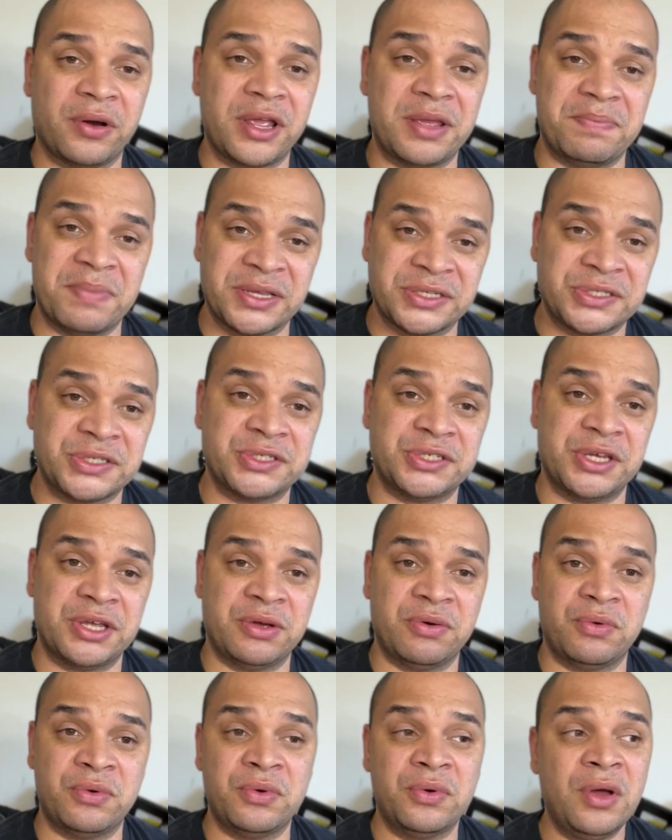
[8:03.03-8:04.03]
He misses
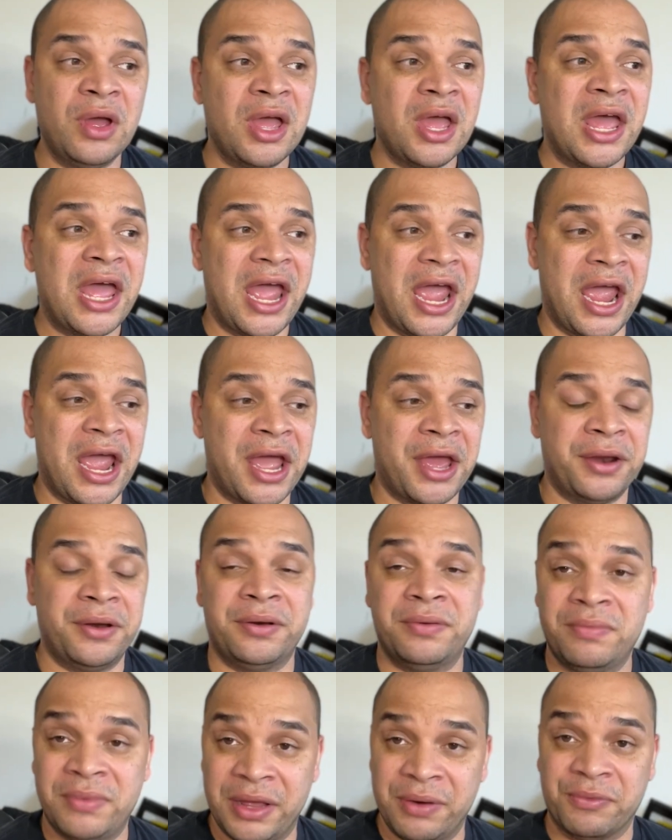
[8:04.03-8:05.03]
you.
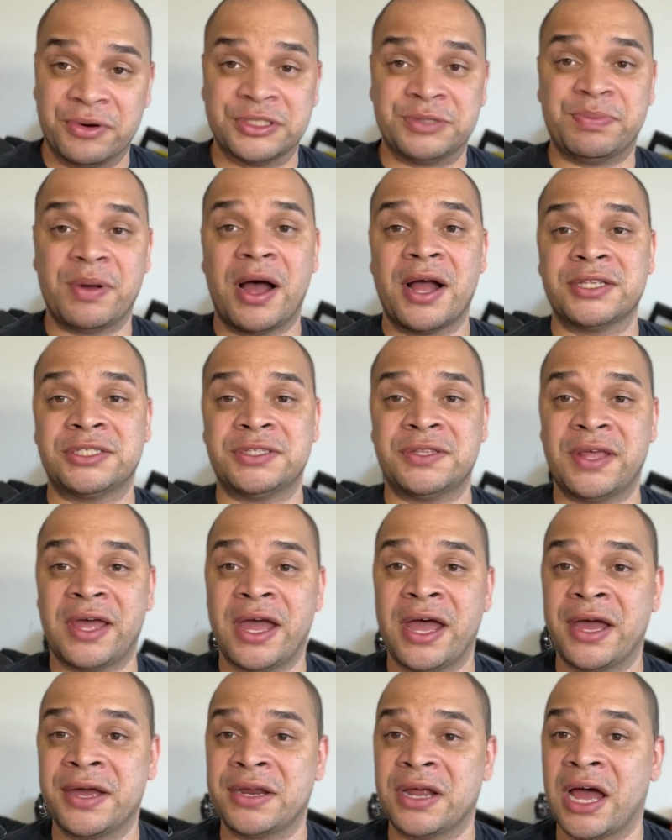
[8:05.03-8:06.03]
And in response to
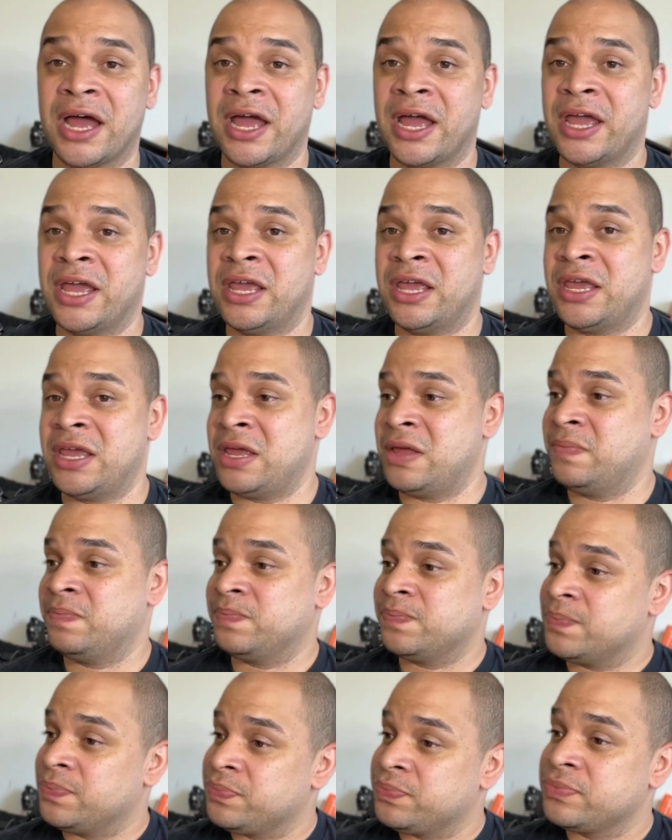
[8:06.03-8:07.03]
that,
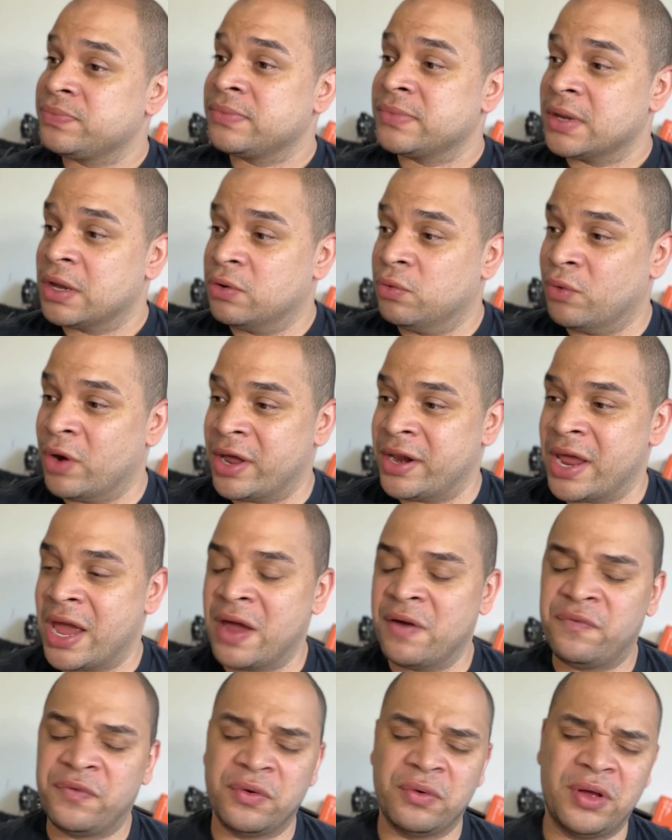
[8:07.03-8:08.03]

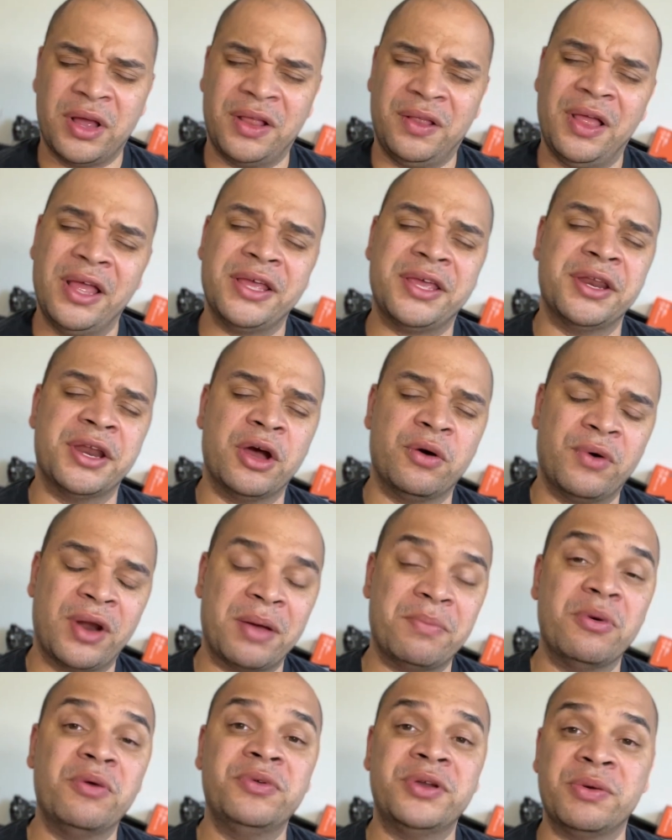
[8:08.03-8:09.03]
whenever, like, you know, when I
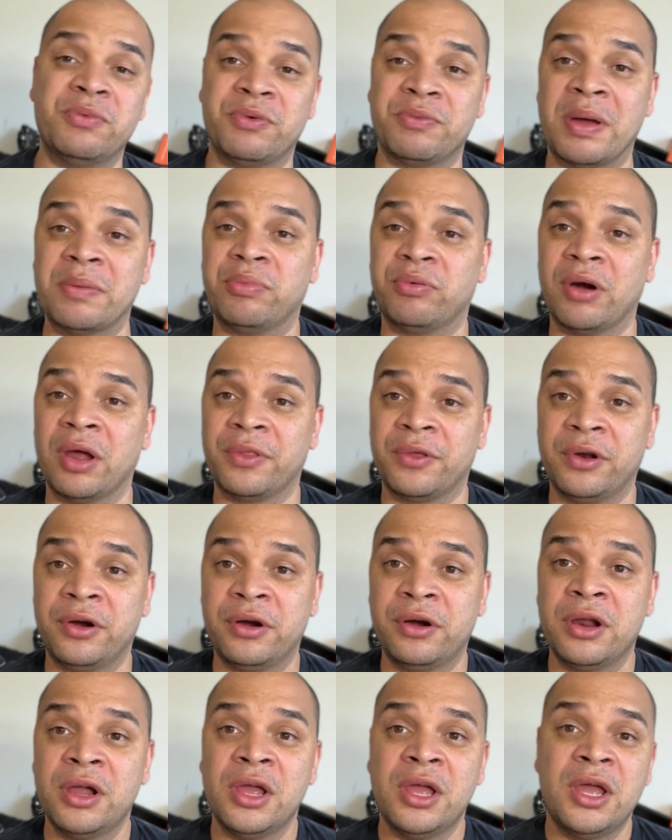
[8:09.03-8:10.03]
moved in with my
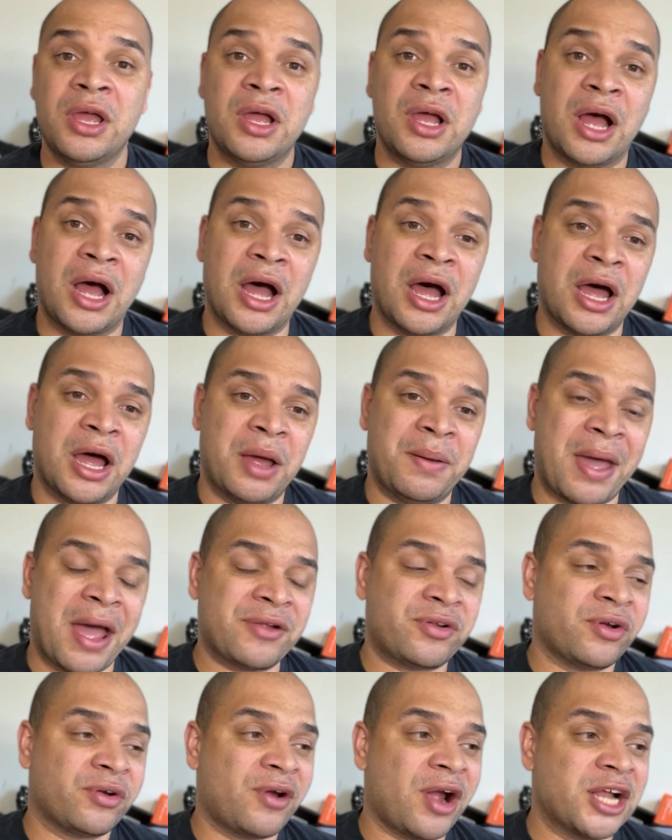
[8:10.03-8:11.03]
brother,
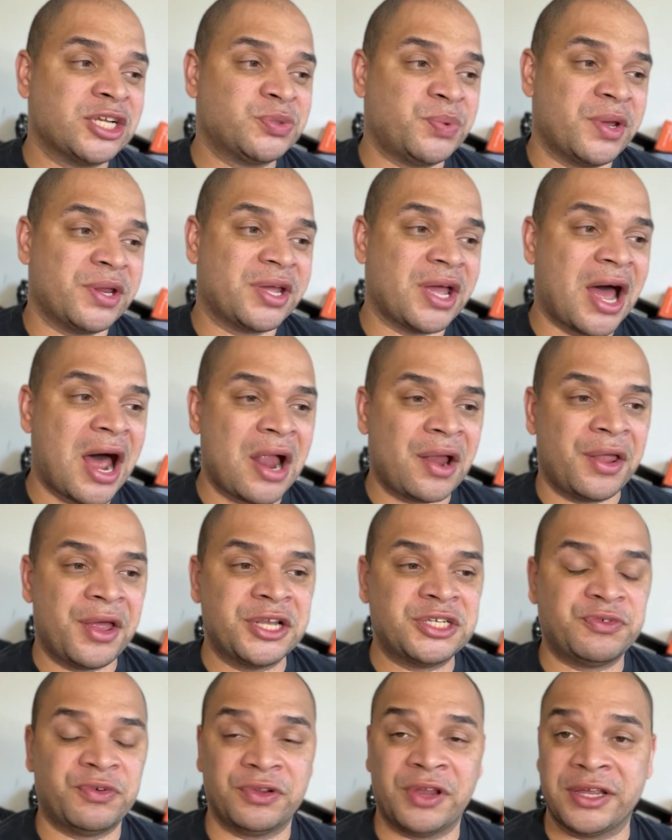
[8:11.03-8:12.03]
after I graduated
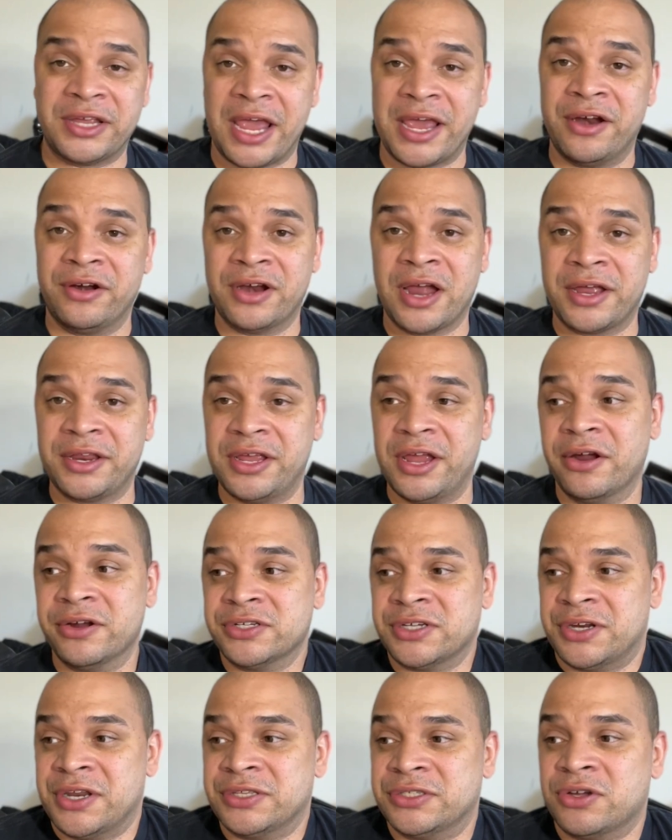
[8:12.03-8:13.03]
college, for like 8 or 9 years,
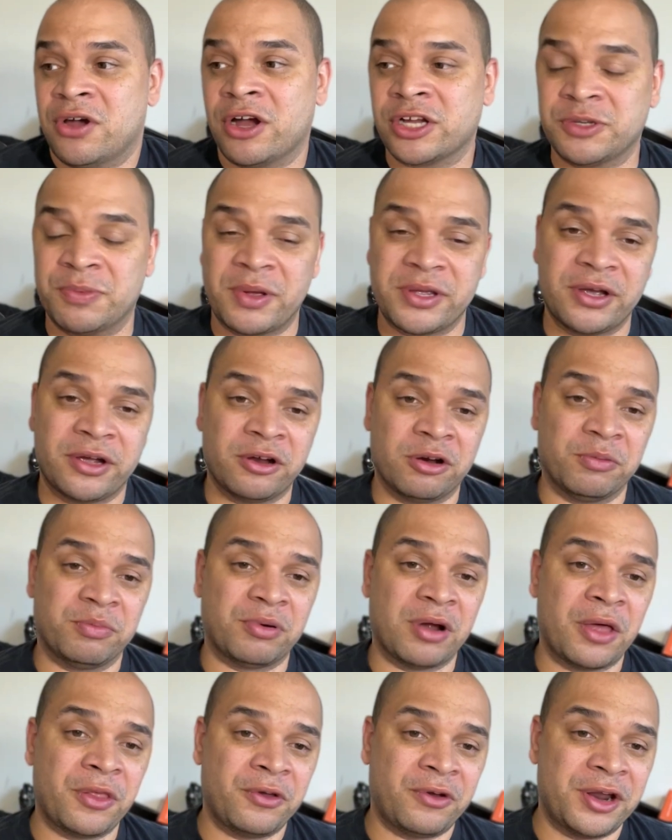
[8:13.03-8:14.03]
I didn't talk to my younger
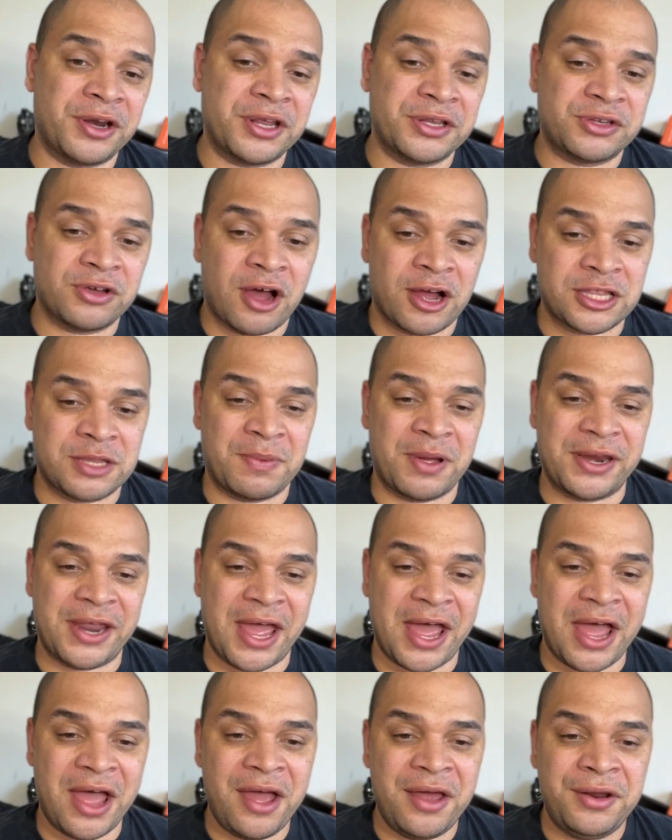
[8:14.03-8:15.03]
brother. I didn't talk to my
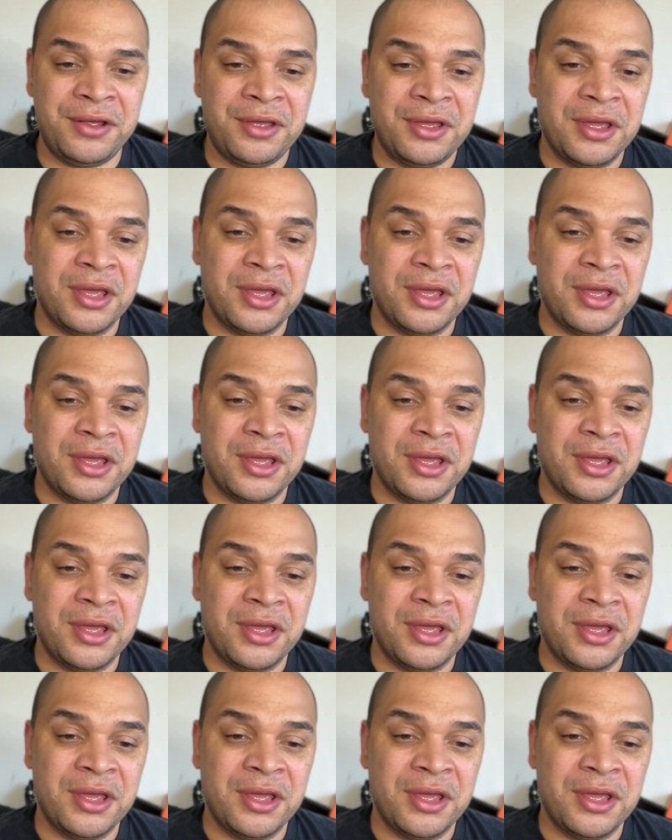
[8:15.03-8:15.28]
dad.